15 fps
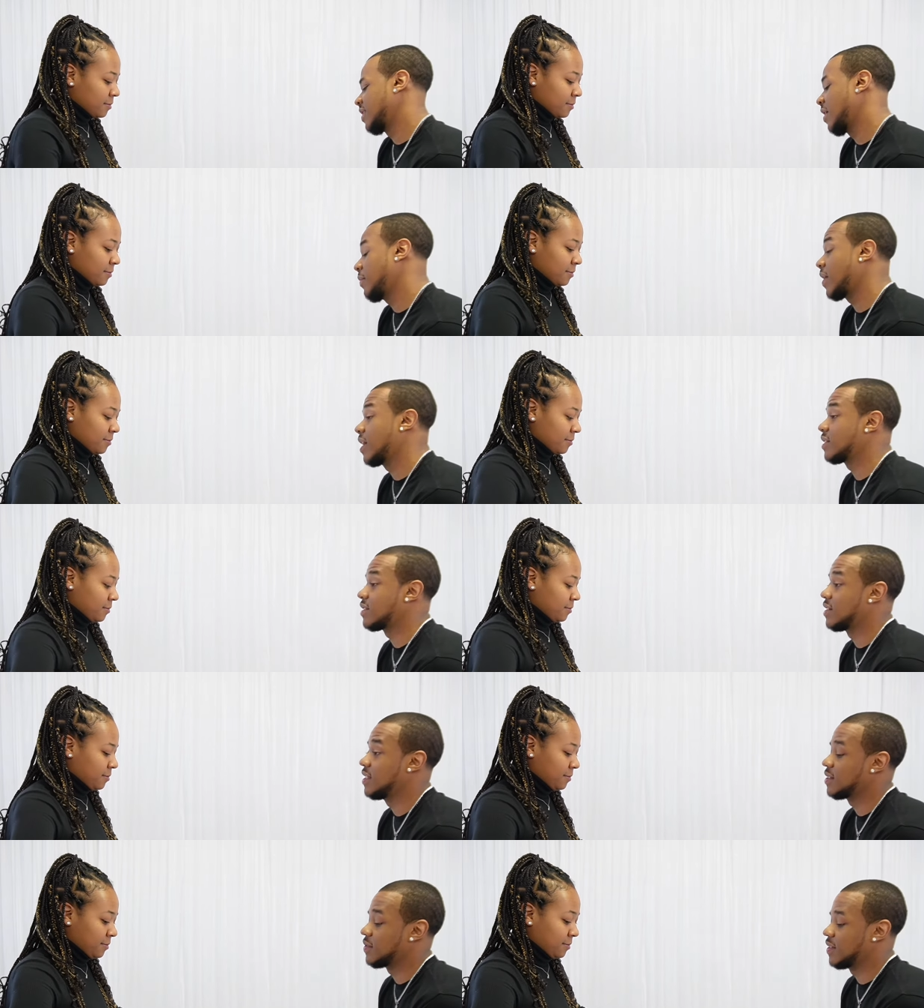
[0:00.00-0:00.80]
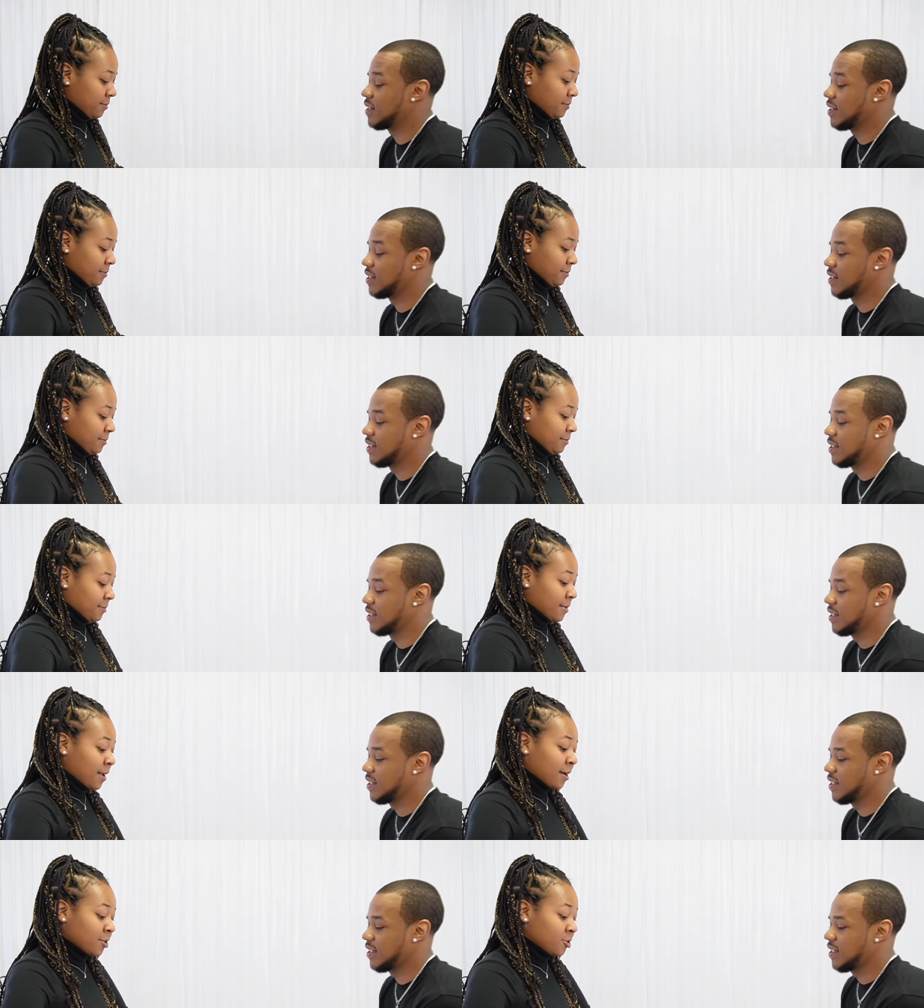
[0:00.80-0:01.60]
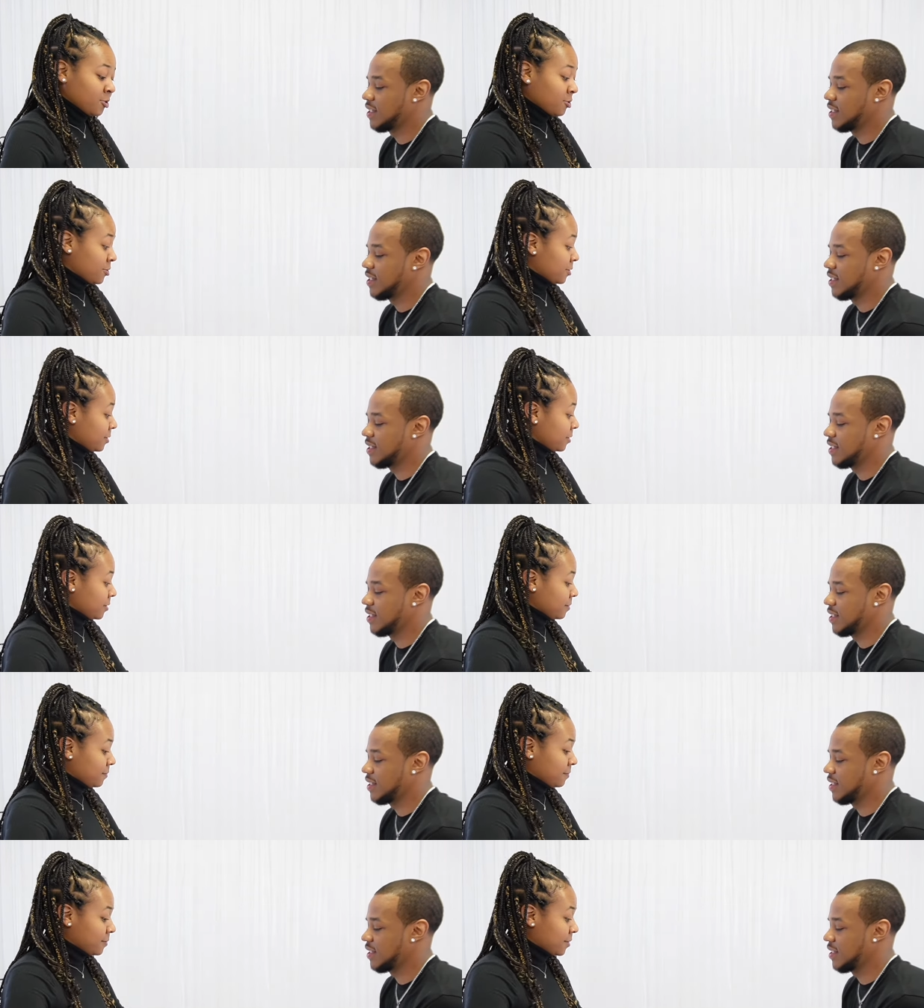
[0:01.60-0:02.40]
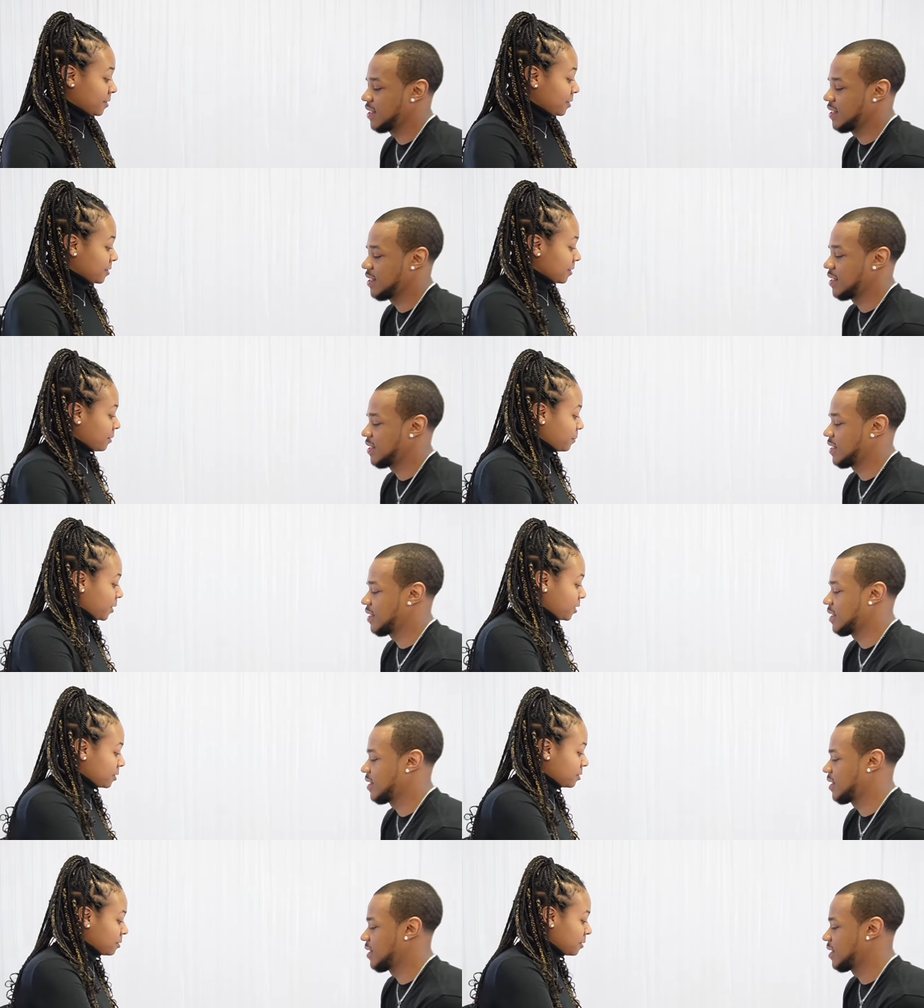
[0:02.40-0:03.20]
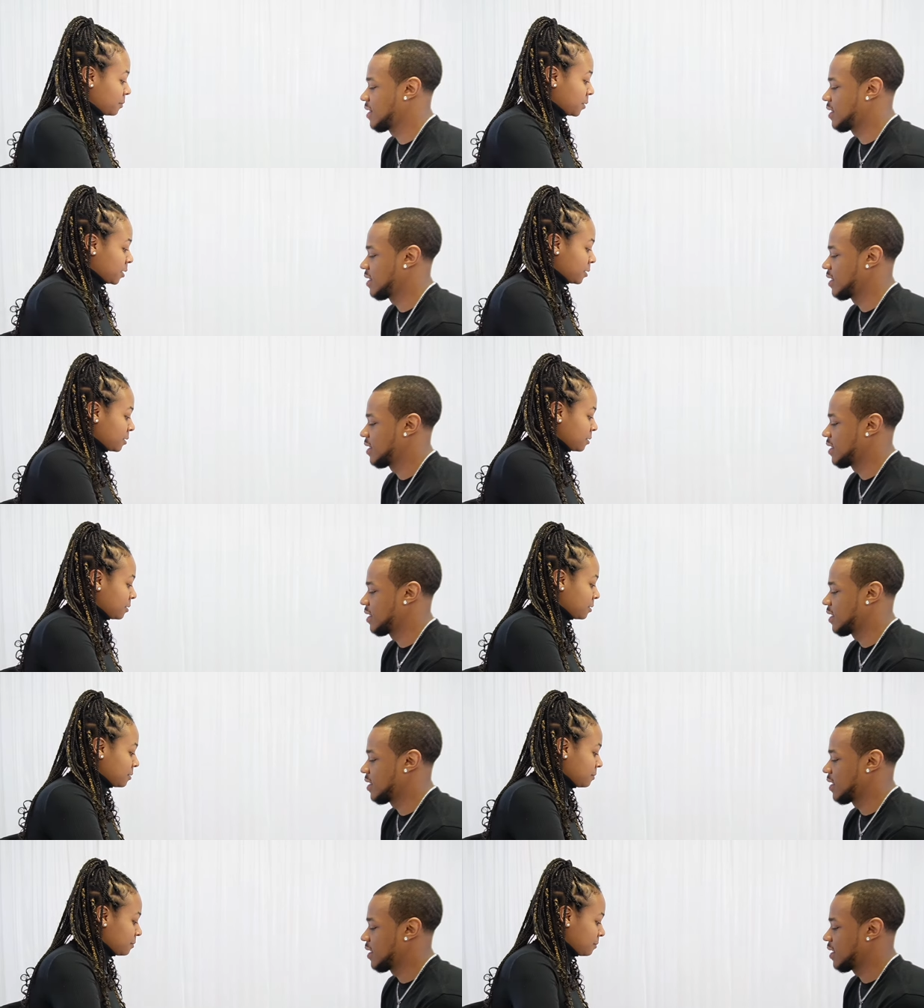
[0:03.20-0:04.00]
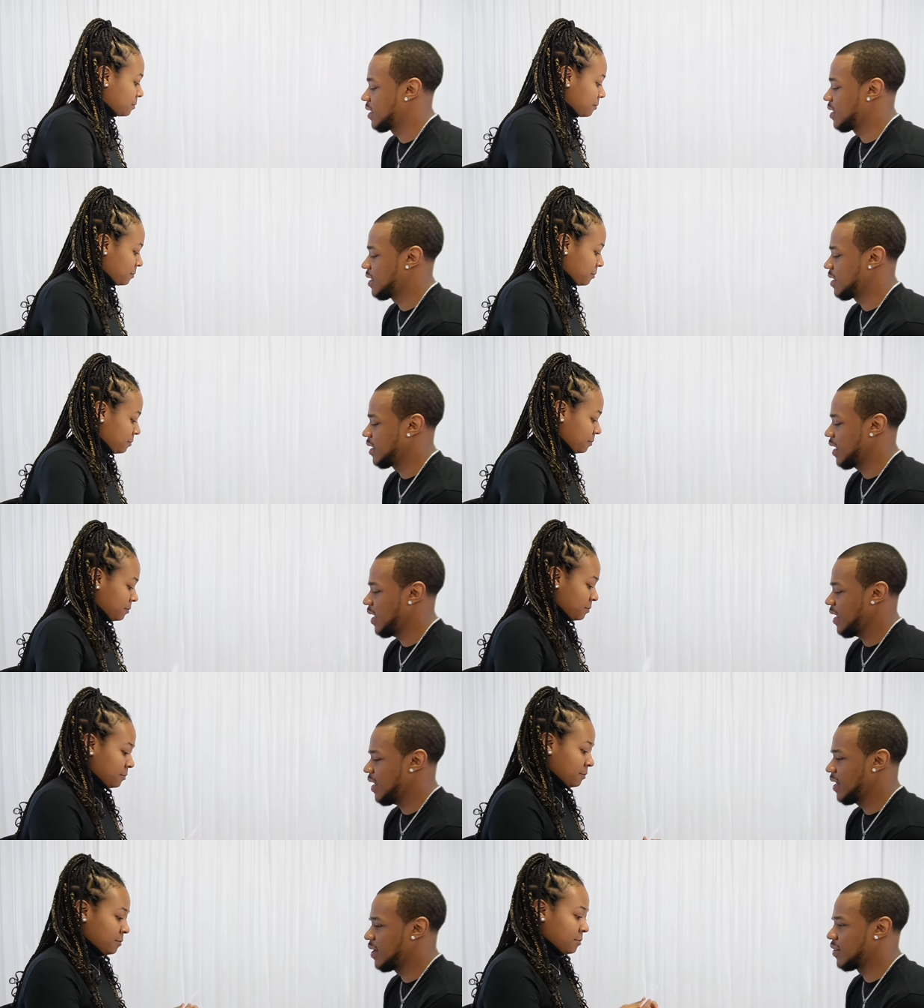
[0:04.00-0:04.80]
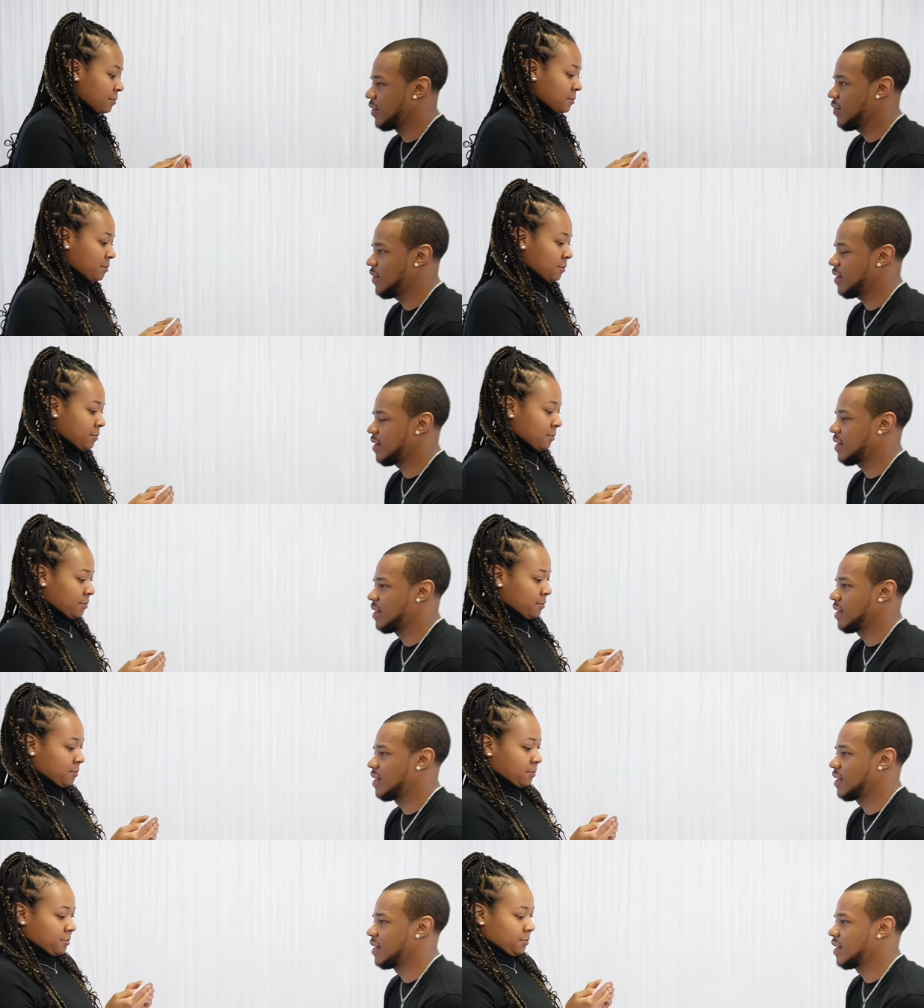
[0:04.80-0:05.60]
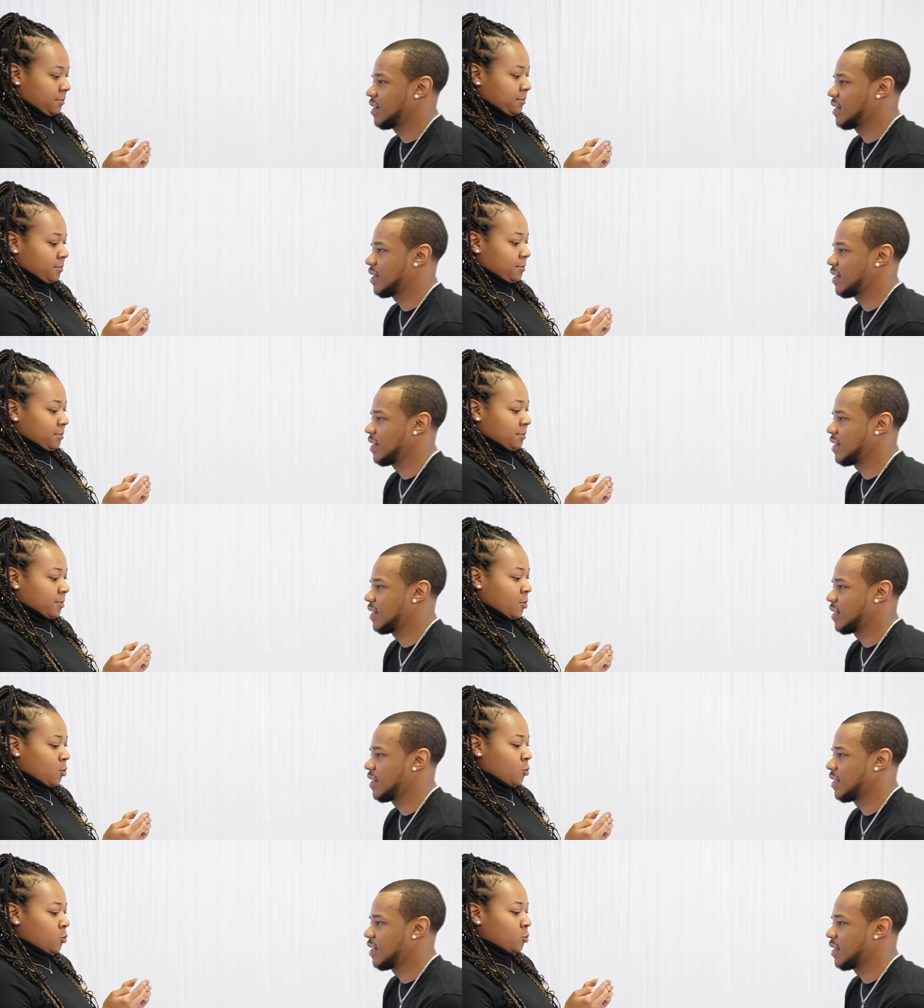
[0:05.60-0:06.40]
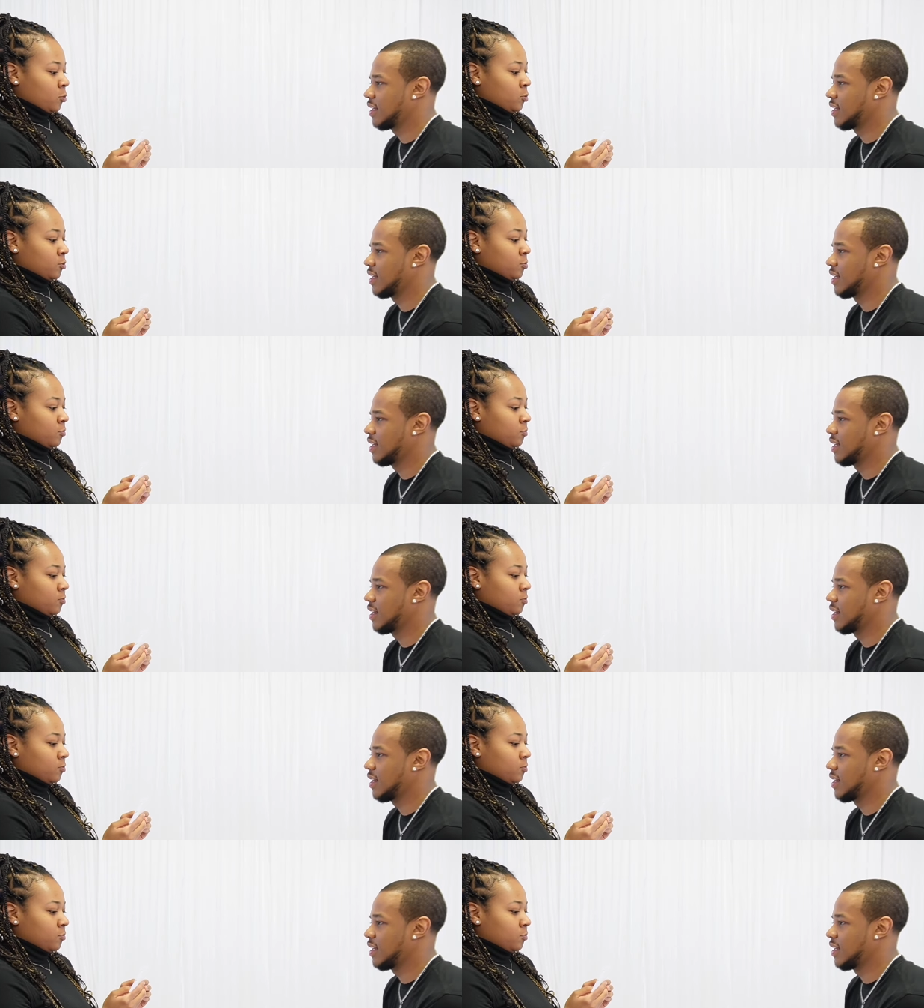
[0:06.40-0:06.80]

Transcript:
Speaker 1: I'm answering this one, though.
Speaker 2: As you should, because I'm answering mine. Damn, you. Ooh.